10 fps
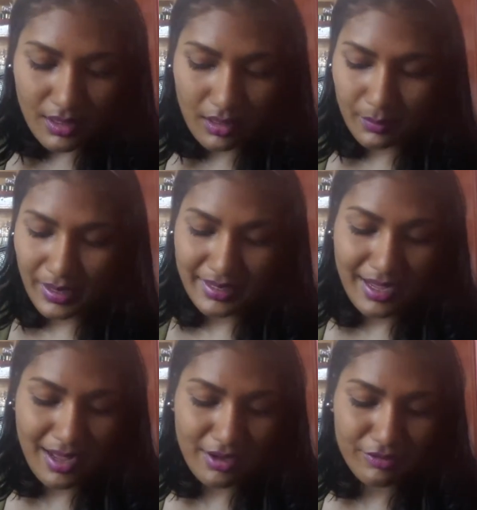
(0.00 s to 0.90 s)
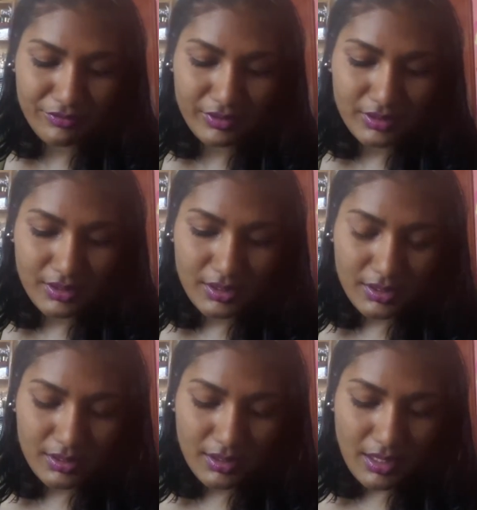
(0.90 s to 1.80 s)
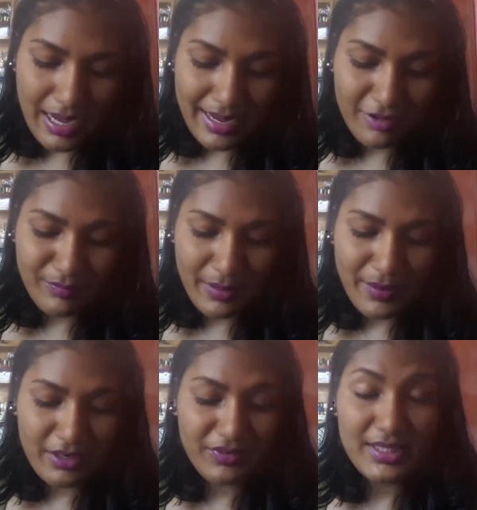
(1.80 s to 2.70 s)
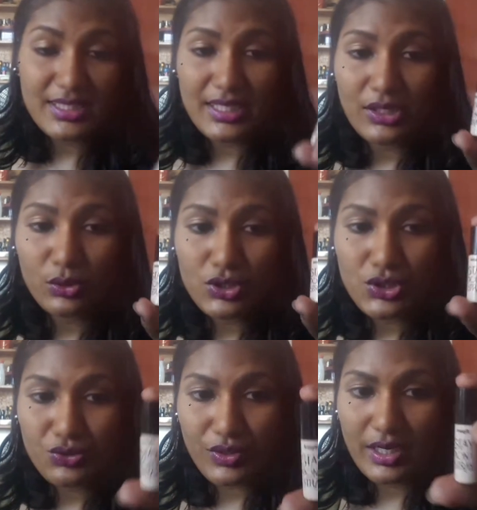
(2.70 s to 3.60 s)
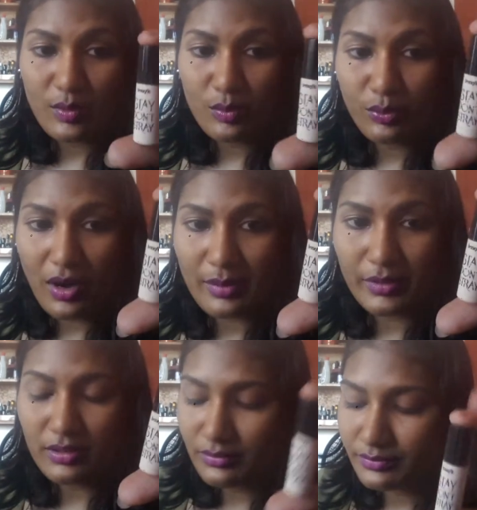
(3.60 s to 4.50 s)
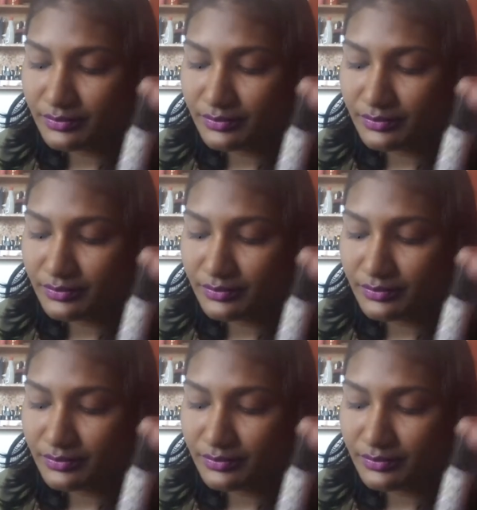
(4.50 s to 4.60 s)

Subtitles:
I have my Benefit Stay Don't Stray primer,